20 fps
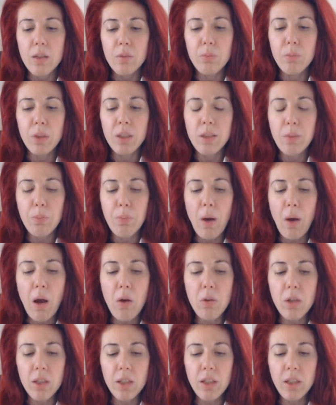But the
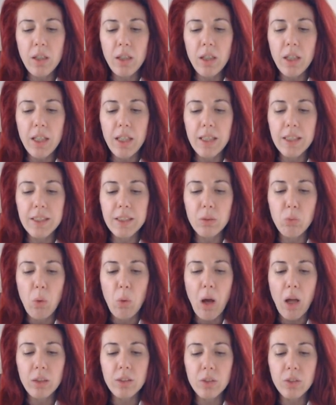power is
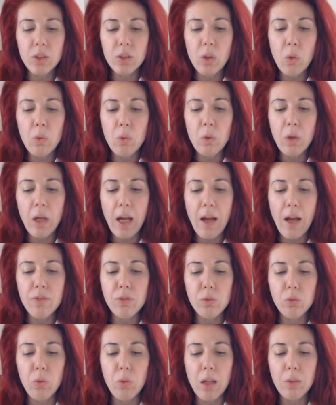one, so we'll
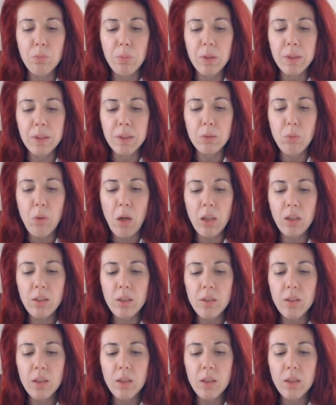have one plus one,